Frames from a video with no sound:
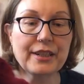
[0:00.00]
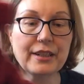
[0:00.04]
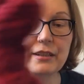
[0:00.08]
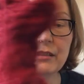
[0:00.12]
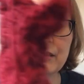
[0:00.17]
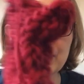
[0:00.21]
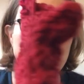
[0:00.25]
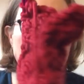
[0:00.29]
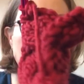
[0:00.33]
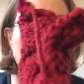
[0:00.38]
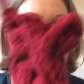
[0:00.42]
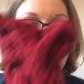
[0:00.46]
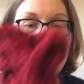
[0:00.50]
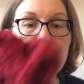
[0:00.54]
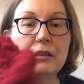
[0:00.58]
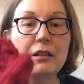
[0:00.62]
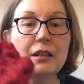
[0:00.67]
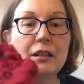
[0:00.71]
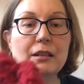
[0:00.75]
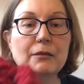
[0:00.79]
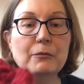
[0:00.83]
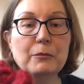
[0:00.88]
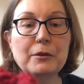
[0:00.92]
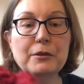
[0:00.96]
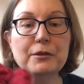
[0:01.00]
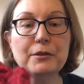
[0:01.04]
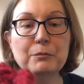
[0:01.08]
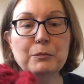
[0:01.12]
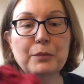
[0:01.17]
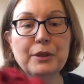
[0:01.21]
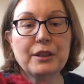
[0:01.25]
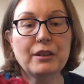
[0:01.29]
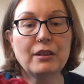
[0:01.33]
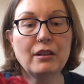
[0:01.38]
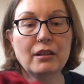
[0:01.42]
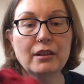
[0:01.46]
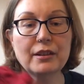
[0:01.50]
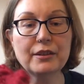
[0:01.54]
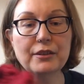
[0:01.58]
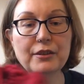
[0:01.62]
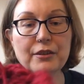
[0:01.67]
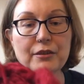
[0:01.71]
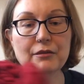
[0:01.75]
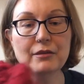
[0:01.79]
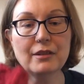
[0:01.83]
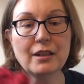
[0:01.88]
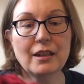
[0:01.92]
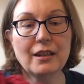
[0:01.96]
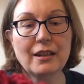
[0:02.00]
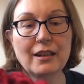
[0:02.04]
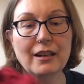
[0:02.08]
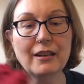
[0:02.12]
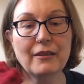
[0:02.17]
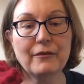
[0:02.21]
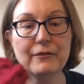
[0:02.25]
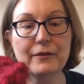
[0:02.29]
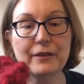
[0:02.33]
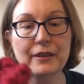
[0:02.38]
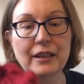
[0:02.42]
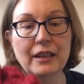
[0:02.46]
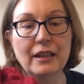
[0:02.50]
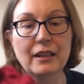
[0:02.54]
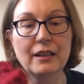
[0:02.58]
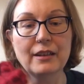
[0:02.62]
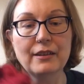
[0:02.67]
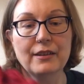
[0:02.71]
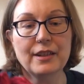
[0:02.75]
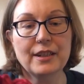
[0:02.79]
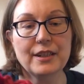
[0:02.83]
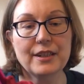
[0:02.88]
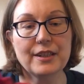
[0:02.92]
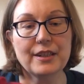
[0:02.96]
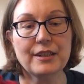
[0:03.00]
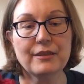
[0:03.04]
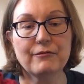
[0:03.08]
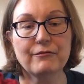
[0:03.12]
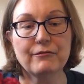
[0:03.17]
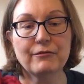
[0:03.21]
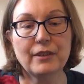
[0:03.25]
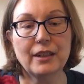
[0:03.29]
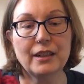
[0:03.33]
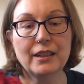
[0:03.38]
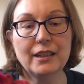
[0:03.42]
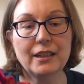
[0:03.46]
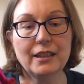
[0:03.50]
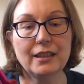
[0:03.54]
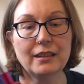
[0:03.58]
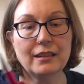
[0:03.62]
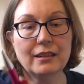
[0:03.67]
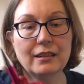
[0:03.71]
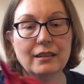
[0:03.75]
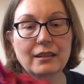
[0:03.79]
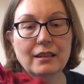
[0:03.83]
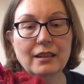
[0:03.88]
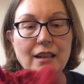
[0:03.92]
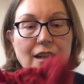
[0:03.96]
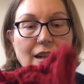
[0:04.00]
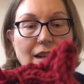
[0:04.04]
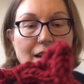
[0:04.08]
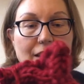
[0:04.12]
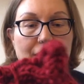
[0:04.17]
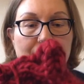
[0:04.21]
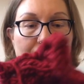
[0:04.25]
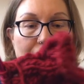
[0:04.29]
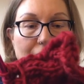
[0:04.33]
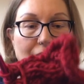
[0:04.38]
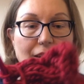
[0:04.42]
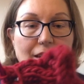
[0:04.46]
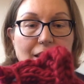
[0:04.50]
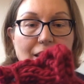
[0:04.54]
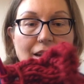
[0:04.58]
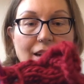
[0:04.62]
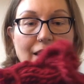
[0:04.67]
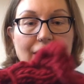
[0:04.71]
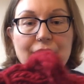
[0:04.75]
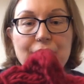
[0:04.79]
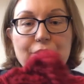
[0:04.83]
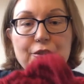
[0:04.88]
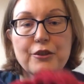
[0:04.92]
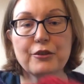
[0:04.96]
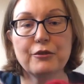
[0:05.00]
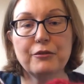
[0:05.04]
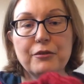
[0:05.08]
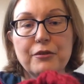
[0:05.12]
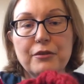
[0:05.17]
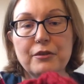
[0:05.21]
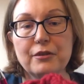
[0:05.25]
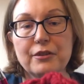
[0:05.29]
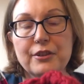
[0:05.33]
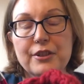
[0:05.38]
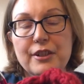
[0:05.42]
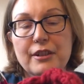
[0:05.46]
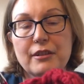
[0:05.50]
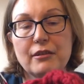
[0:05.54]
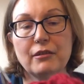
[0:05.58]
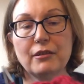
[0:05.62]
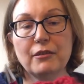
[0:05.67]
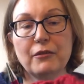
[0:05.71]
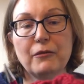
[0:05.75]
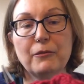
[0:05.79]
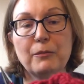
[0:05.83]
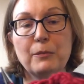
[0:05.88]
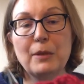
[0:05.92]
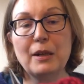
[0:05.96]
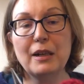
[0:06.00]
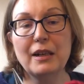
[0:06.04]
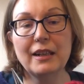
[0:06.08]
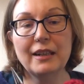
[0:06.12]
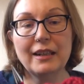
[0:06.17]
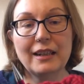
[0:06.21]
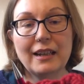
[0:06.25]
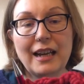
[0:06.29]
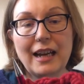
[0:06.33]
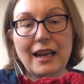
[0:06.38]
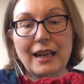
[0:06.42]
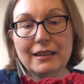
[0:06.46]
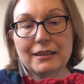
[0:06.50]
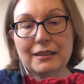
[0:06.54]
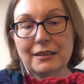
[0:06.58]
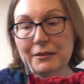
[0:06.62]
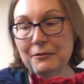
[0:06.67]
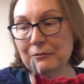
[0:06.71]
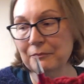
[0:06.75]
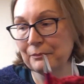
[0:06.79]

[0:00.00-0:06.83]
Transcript: time I will be talking to you, I have this ready, and I can show you the start of my hat.